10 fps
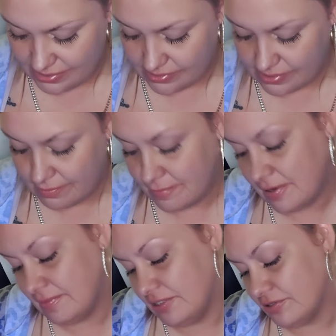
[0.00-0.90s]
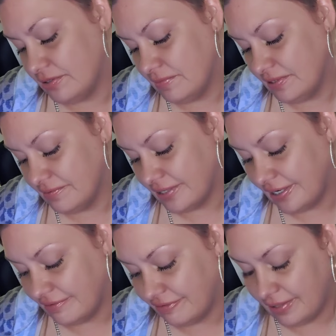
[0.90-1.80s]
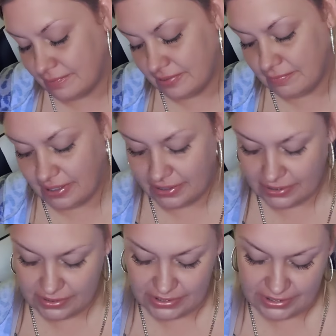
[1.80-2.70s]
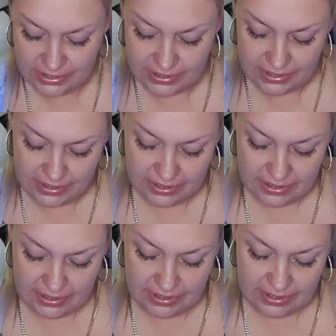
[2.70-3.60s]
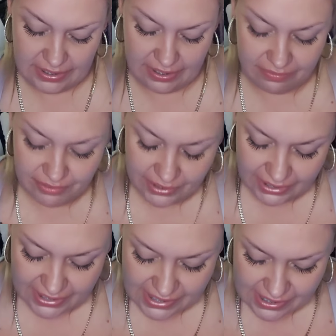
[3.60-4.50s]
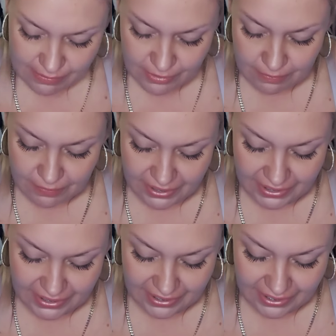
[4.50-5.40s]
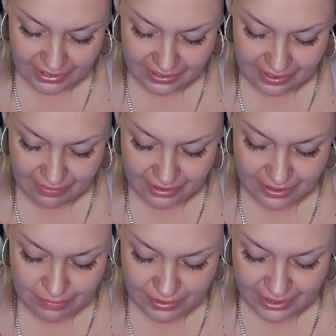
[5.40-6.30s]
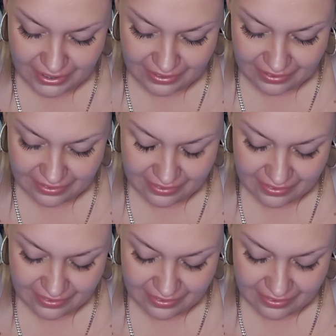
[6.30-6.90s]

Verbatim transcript: So someone may be dreaming of like family, marriage. I feel like this is more money, like love on the brain.